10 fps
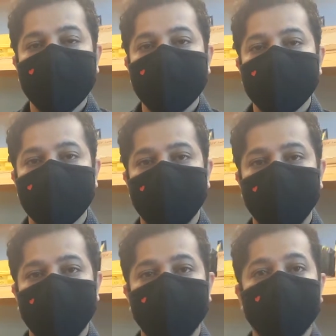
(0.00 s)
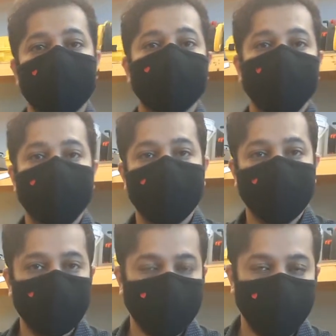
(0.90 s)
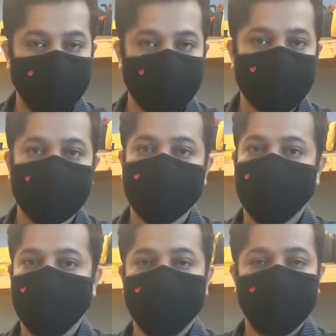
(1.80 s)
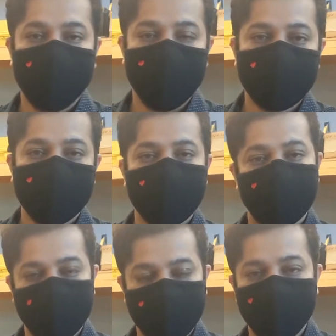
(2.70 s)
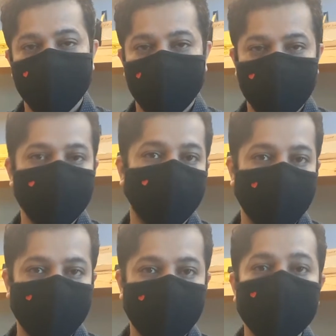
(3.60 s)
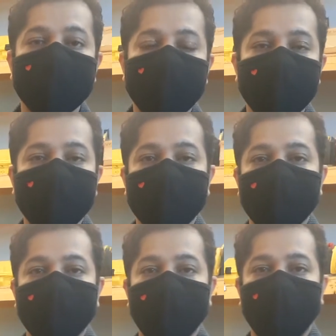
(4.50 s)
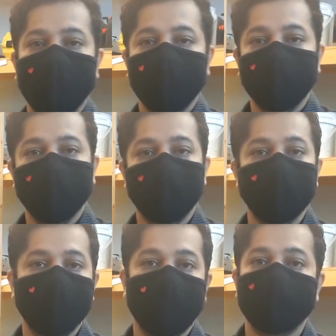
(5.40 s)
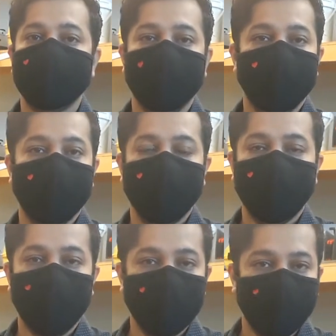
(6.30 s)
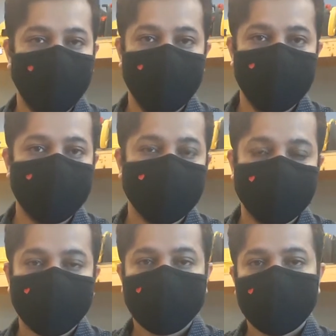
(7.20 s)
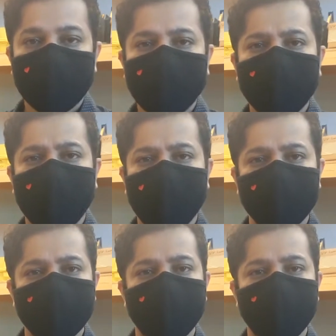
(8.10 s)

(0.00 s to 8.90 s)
So if you have studied earthquakes in the past, especially in Geology 110, you may have studied like body waves. So